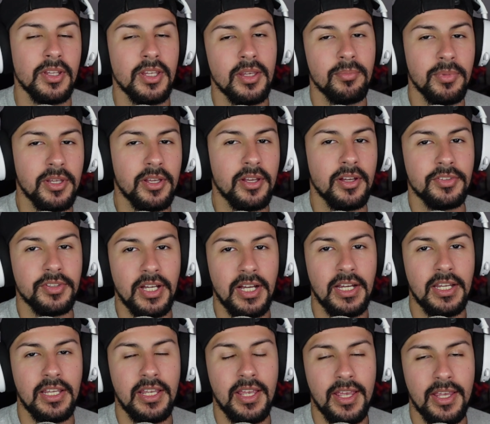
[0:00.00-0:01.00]
Because
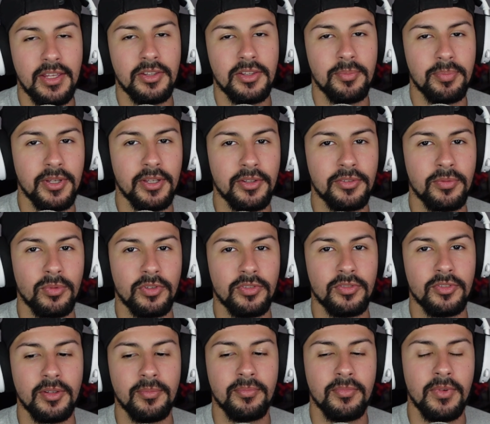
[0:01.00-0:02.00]
I hate the PS4
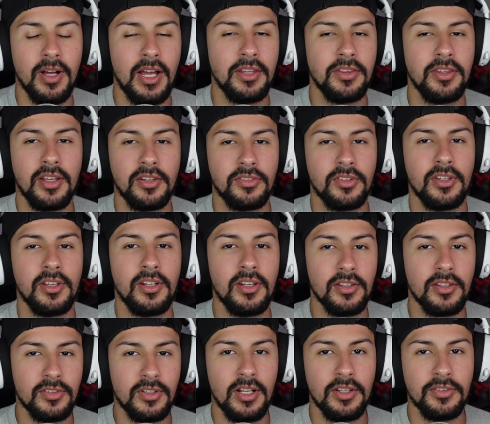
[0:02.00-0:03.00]
Slim. I think it's a hideous
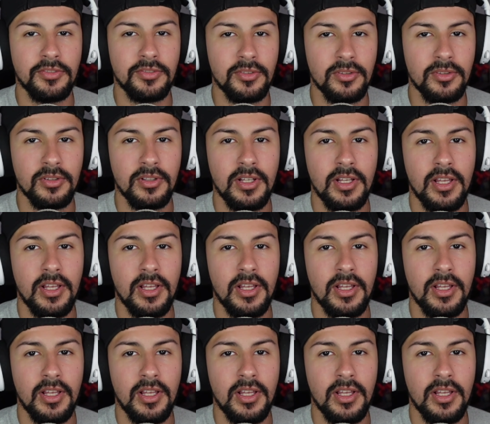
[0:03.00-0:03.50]
console.